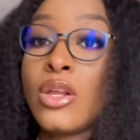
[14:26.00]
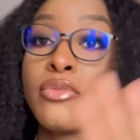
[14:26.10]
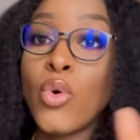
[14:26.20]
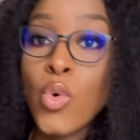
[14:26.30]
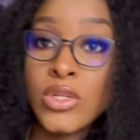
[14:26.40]

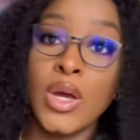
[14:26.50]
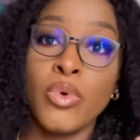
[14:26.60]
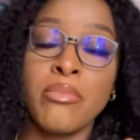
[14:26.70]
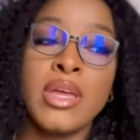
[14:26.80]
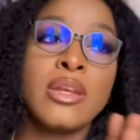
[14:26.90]
older
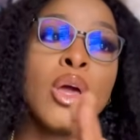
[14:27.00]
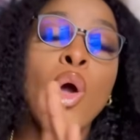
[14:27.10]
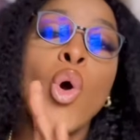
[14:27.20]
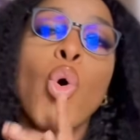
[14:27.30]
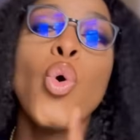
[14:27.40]
women
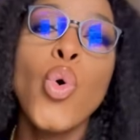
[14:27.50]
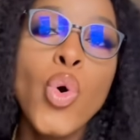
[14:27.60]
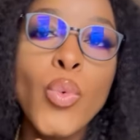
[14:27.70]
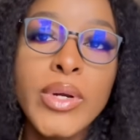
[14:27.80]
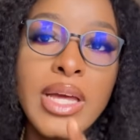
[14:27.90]

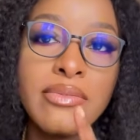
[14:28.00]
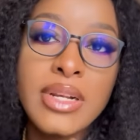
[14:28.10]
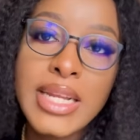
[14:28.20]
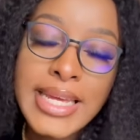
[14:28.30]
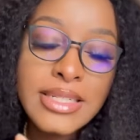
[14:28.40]
who would have
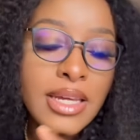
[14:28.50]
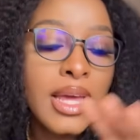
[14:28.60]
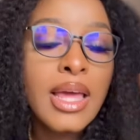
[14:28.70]
led